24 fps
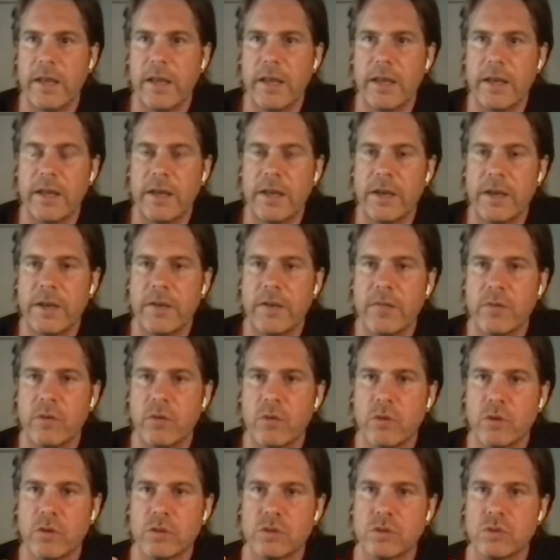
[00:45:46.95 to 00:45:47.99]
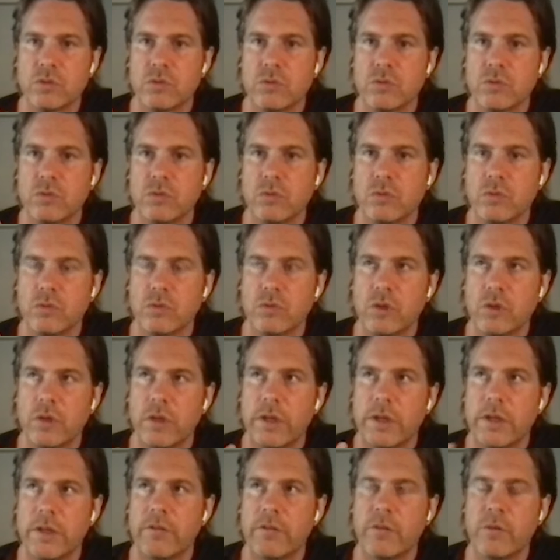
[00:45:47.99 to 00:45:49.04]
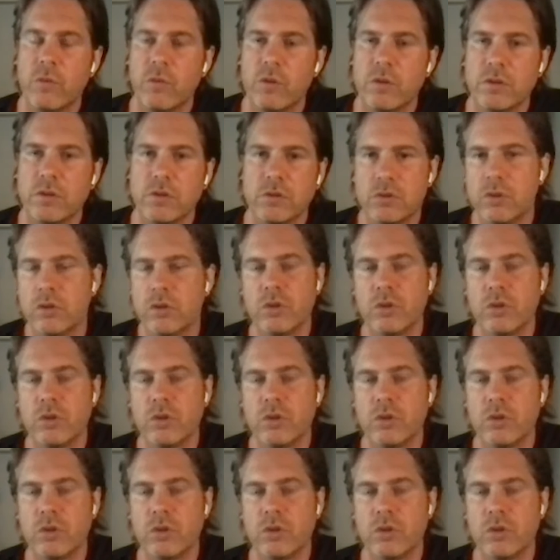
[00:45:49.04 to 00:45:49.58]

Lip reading: and I never want to